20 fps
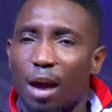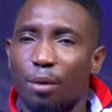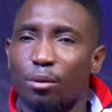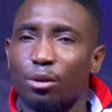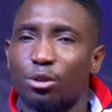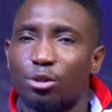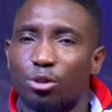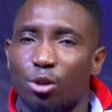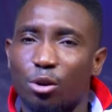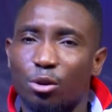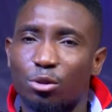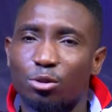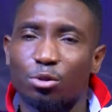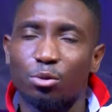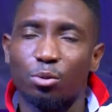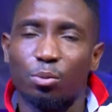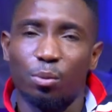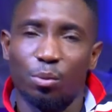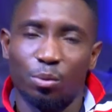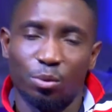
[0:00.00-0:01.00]
I want the song
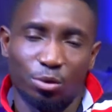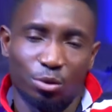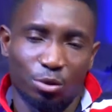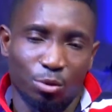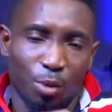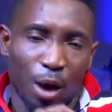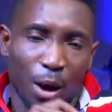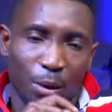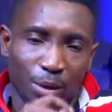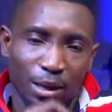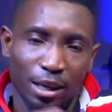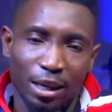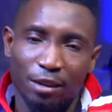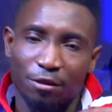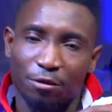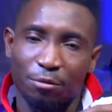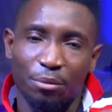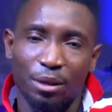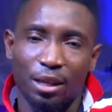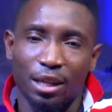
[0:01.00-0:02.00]
to
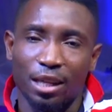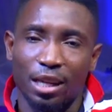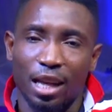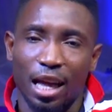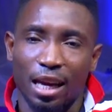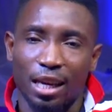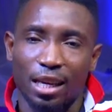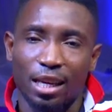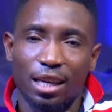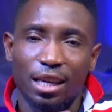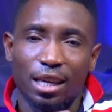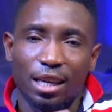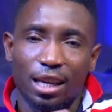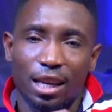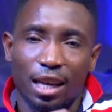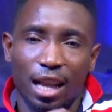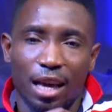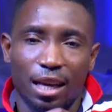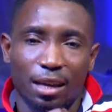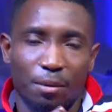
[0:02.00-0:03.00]
outlive me, like
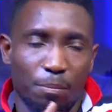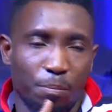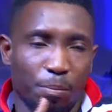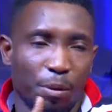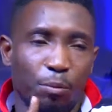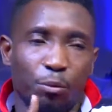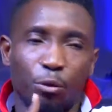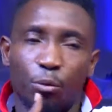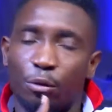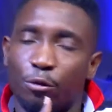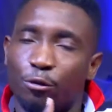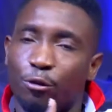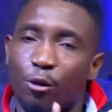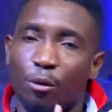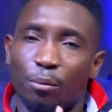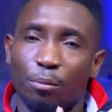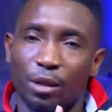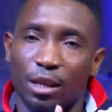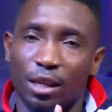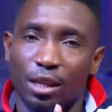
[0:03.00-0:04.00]
people
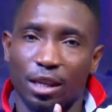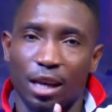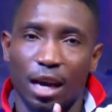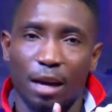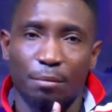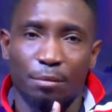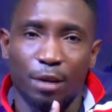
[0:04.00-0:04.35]
before me.